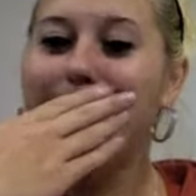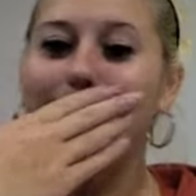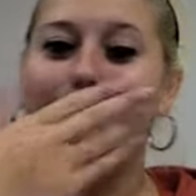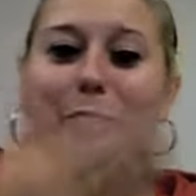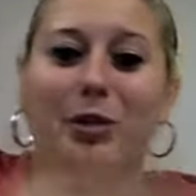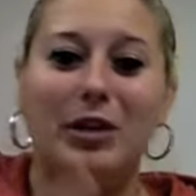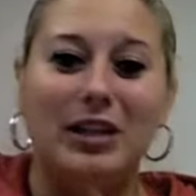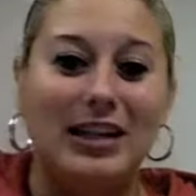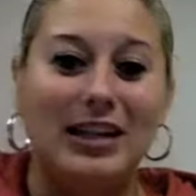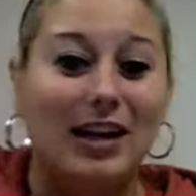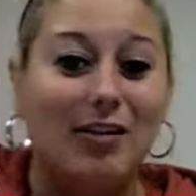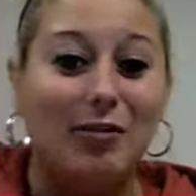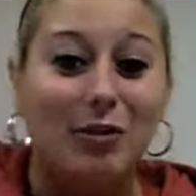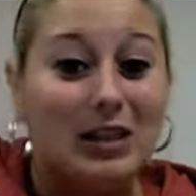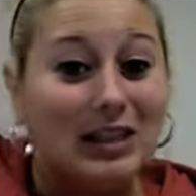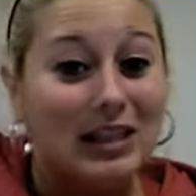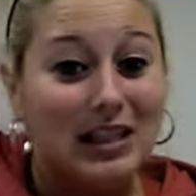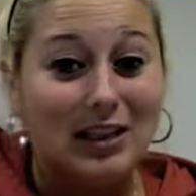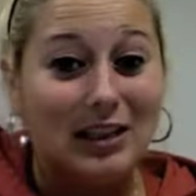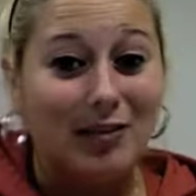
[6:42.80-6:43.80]
But, like, I
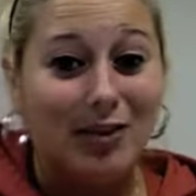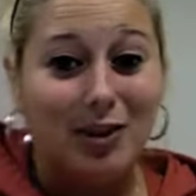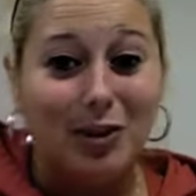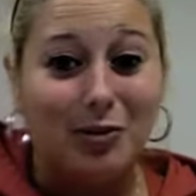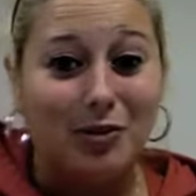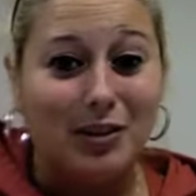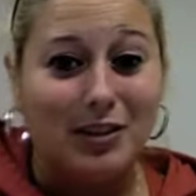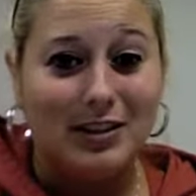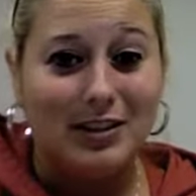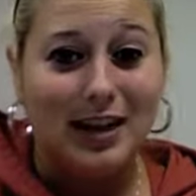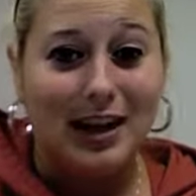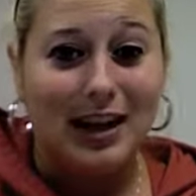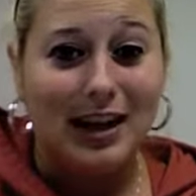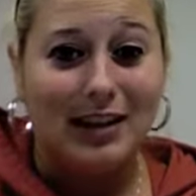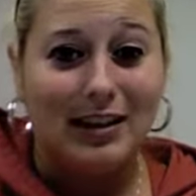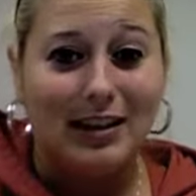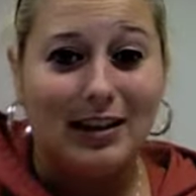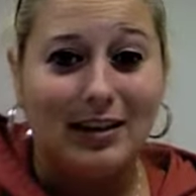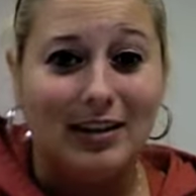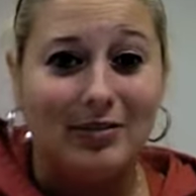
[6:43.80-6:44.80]
really didn't even know this guy
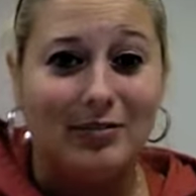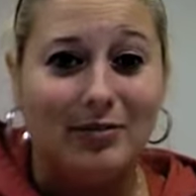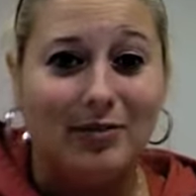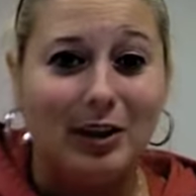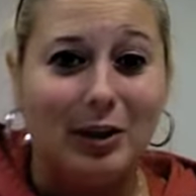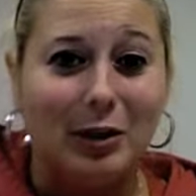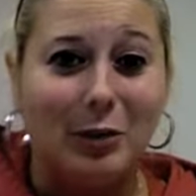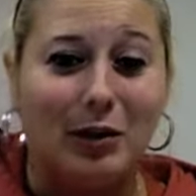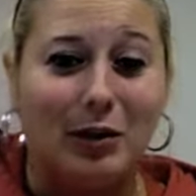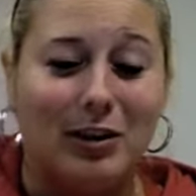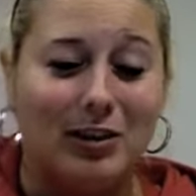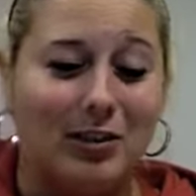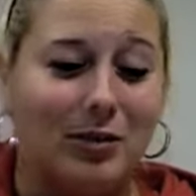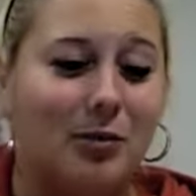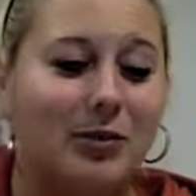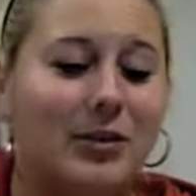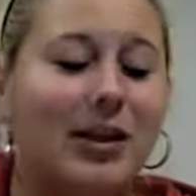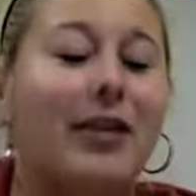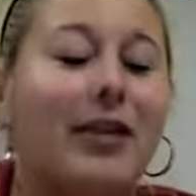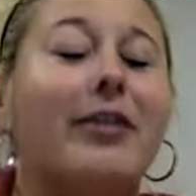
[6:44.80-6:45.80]
that, you know, works at the
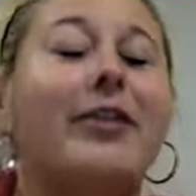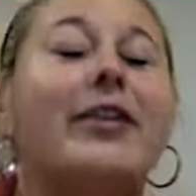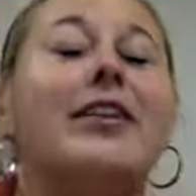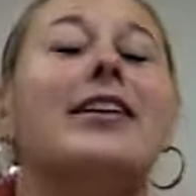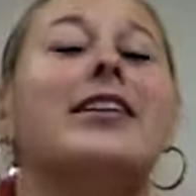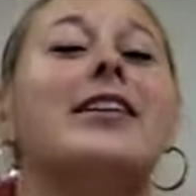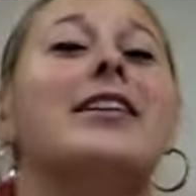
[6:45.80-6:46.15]
hotel.